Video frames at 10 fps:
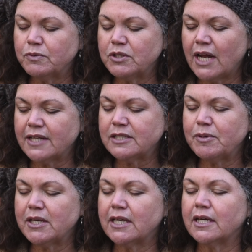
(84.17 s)
We do not
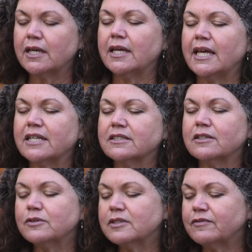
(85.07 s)
speak
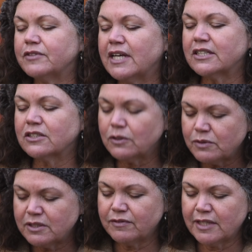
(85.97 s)

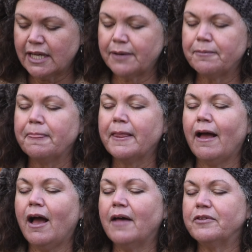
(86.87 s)
exclusively
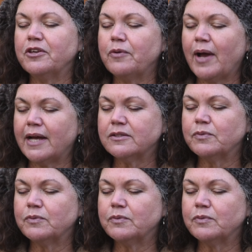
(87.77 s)
on the US.